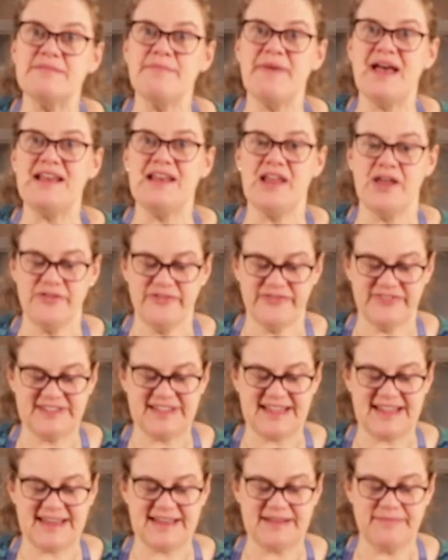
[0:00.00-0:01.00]
Then,
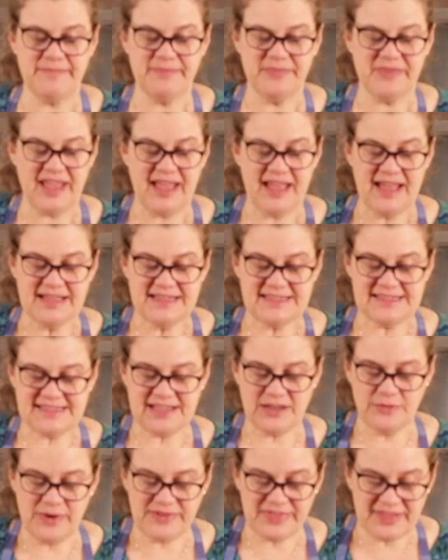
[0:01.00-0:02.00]
once it's evenly
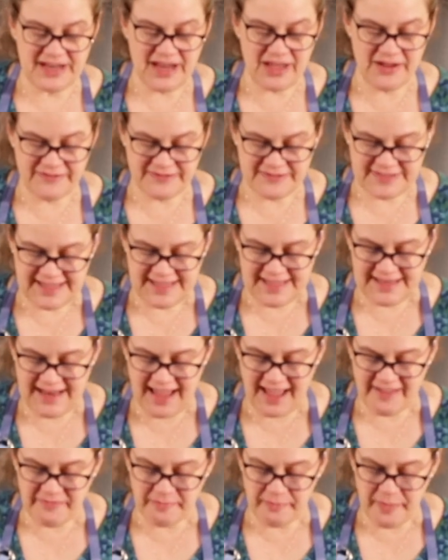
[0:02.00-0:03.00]
mixed, you
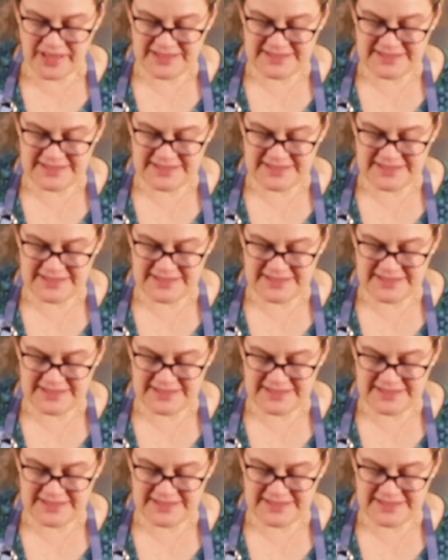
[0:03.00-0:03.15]
need to